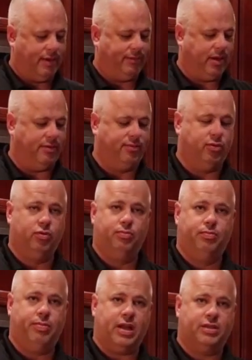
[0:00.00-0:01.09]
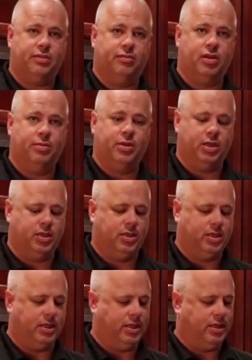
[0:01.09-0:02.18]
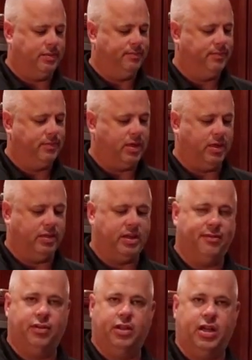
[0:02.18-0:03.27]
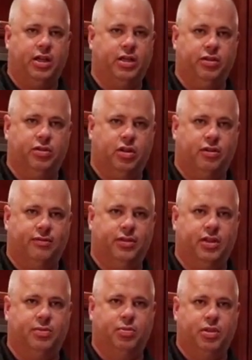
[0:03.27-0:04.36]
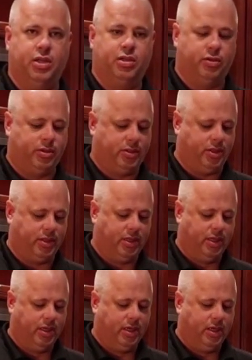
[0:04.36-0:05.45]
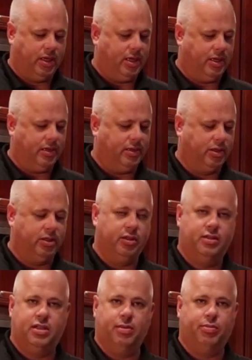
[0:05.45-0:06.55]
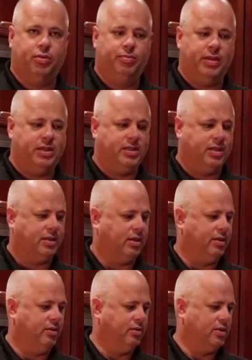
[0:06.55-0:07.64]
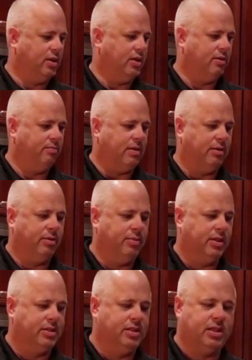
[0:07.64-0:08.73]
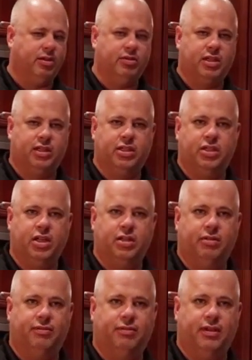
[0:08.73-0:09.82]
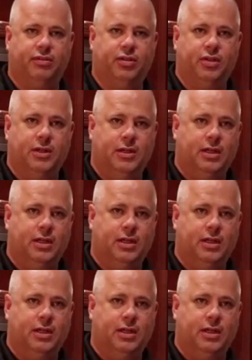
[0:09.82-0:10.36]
I've got a full batch of rub here. Definitely not gonna use it all for this particular cook. Good, simple, basic. I used Myron Mixon's. I always like to change up the flavor.